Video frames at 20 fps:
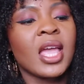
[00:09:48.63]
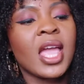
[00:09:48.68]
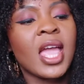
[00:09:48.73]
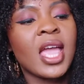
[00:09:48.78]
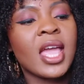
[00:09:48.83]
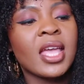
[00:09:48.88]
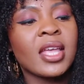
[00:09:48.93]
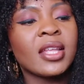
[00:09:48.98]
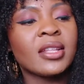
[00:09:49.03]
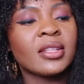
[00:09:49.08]

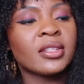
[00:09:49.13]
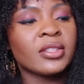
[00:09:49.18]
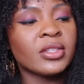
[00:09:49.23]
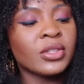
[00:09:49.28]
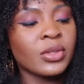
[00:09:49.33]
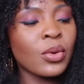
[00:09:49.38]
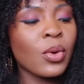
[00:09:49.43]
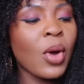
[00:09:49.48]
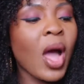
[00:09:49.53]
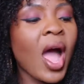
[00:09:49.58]
And
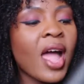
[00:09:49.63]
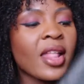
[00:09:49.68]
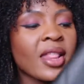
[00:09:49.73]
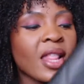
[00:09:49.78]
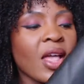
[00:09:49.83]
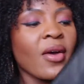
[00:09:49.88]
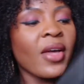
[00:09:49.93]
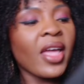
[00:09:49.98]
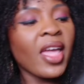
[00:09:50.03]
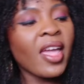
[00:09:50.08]
so I
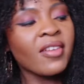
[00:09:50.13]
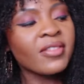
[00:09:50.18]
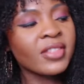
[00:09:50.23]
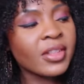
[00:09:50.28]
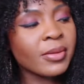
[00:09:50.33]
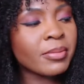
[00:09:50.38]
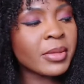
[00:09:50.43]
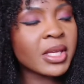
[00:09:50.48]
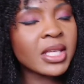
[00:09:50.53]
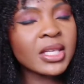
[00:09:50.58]
now have
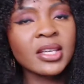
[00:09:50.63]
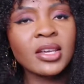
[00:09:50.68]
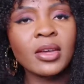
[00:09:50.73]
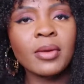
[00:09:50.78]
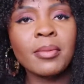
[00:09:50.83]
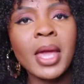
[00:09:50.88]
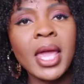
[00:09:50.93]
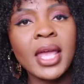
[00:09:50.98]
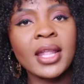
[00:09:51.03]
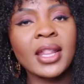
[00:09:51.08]
the
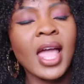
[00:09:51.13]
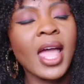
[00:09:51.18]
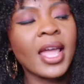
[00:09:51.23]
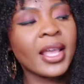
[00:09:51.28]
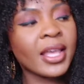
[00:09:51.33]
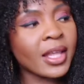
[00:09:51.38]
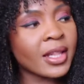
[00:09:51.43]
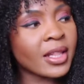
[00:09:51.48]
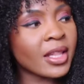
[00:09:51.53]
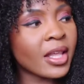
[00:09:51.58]
medium, and
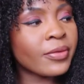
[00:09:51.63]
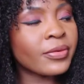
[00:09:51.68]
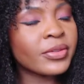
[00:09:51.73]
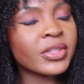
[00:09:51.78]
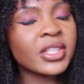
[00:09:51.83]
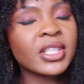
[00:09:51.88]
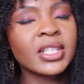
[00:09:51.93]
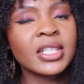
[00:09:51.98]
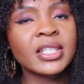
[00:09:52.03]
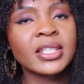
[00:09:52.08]
I can
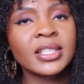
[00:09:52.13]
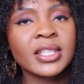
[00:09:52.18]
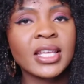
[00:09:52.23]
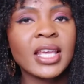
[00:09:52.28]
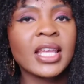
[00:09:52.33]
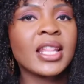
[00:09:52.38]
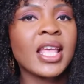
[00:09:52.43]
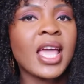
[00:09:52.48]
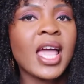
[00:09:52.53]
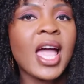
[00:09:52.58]
definitely
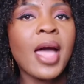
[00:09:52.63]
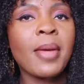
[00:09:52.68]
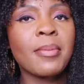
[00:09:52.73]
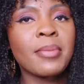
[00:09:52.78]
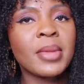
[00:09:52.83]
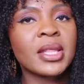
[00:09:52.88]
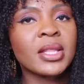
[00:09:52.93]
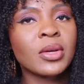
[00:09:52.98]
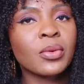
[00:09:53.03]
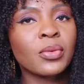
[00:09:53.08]
say that I
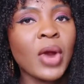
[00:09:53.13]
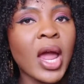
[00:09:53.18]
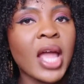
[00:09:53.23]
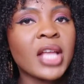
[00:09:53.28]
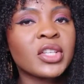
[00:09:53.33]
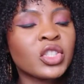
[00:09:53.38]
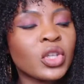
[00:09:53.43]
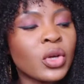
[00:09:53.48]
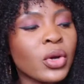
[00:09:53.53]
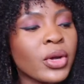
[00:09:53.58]
made the
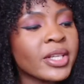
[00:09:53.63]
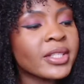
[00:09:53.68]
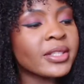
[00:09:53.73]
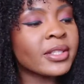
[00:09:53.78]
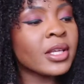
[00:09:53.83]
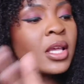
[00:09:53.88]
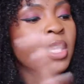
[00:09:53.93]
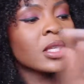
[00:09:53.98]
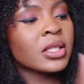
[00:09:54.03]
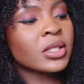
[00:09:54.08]
right choice.